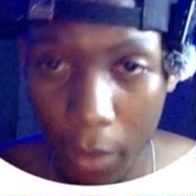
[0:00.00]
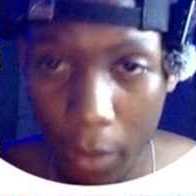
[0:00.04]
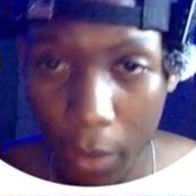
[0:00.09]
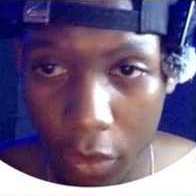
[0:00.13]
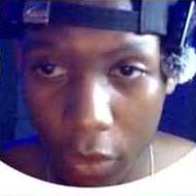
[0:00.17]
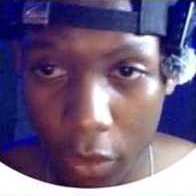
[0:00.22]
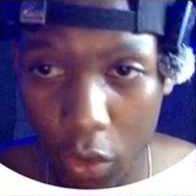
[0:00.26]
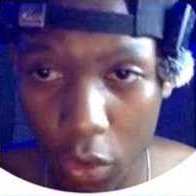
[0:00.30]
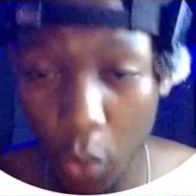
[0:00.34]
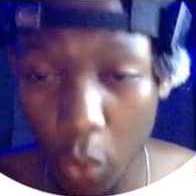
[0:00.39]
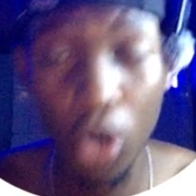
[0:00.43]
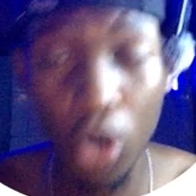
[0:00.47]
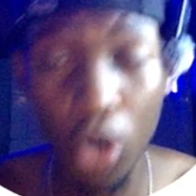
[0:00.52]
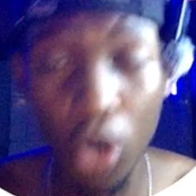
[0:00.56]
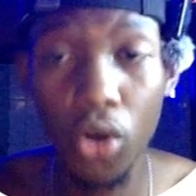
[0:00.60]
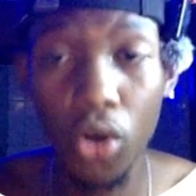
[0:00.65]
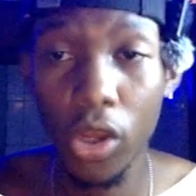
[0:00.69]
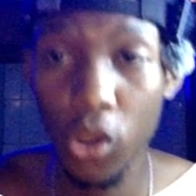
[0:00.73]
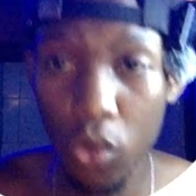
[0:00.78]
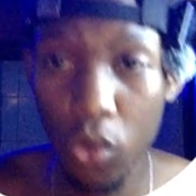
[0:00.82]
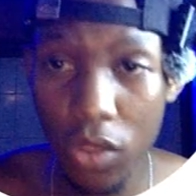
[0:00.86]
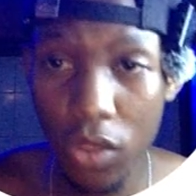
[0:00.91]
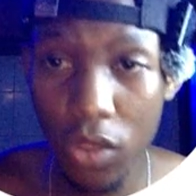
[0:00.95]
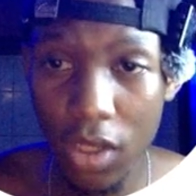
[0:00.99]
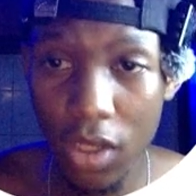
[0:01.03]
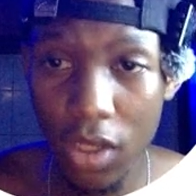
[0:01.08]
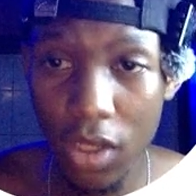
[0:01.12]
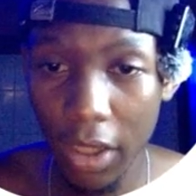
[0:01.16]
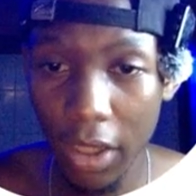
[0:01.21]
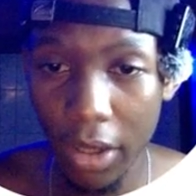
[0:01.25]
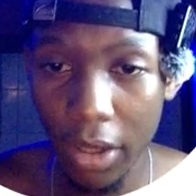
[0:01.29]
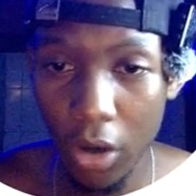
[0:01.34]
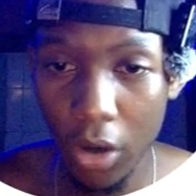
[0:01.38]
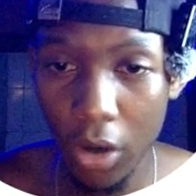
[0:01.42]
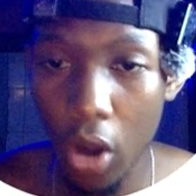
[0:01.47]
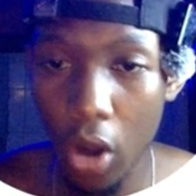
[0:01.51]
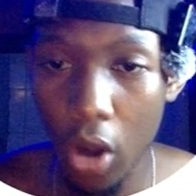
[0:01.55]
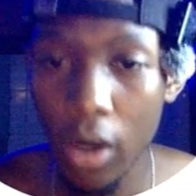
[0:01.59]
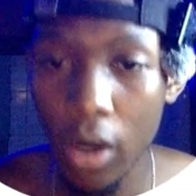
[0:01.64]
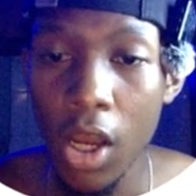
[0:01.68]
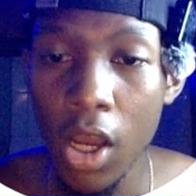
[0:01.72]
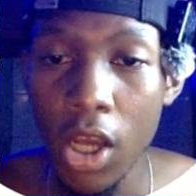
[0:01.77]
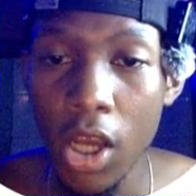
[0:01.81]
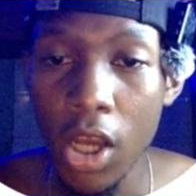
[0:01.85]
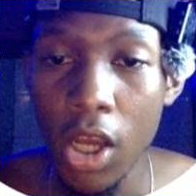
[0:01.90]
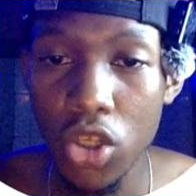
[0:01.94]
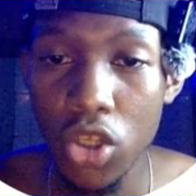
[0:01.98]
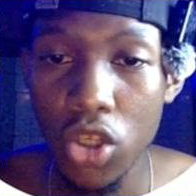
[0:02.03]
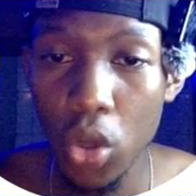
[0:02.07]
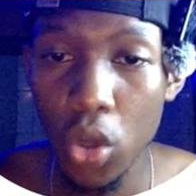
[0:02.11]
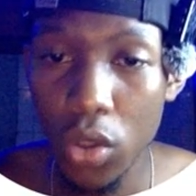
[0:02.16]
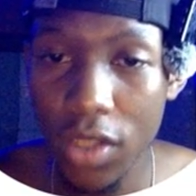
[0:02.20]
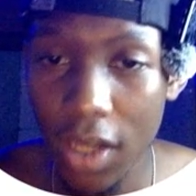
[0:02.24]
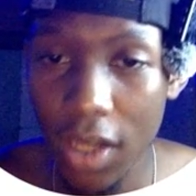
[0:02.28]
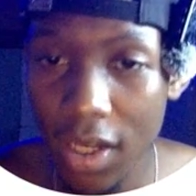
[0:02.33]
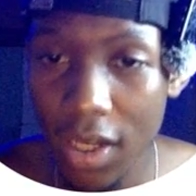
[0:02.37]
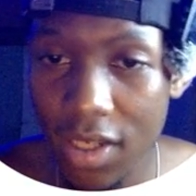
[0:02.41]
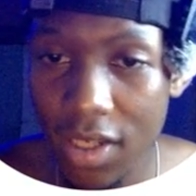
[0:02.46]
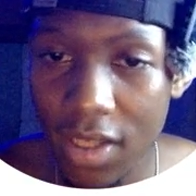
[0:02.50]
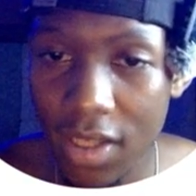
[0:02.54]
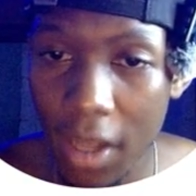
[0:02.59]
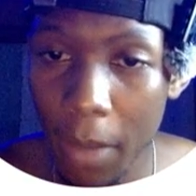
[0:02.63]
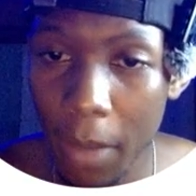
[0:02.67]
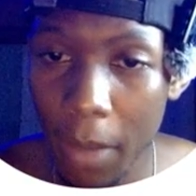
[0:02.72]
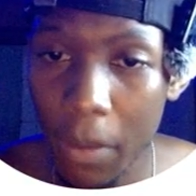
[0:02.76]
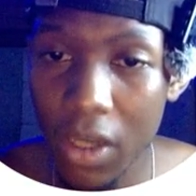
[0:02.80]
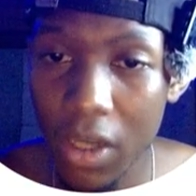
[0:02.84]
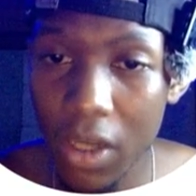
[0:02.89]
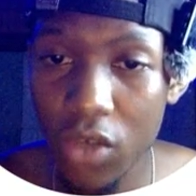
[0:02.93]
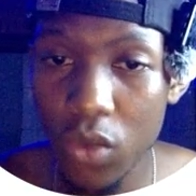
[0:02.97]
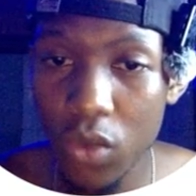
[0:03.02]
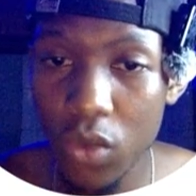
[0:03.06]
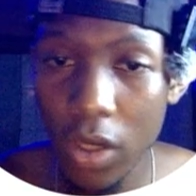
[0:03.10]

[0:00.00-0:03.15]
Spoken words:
So we're gonna use it later on. So second step is